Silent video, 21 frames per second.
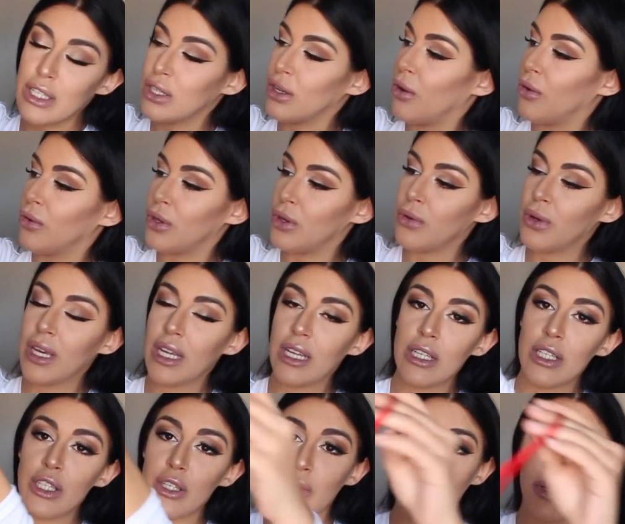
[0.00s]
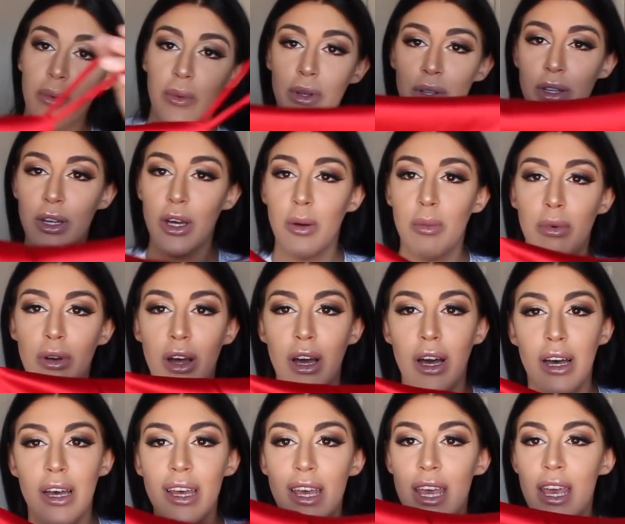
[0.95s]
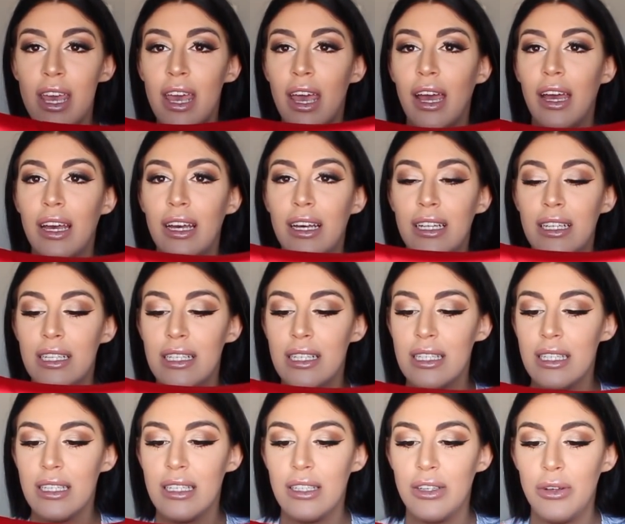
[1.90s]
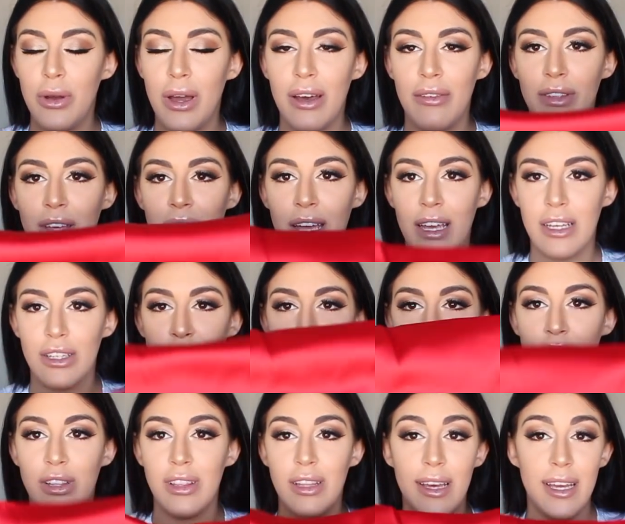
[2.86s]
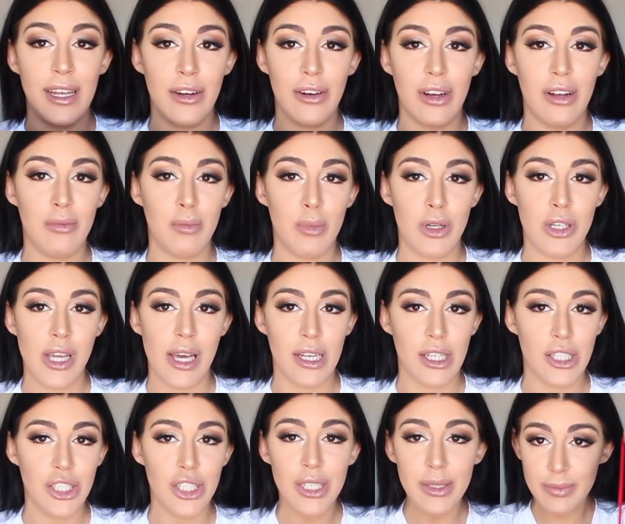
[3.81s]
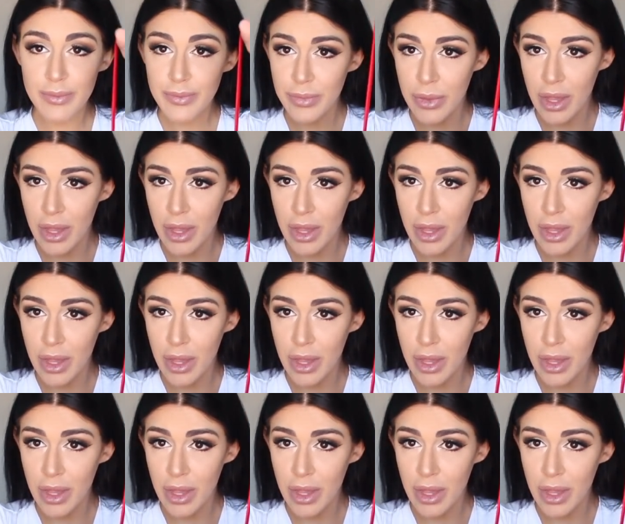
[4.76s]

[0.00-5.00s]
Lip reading: so you can do it with no bra and you have that extra layer of protection.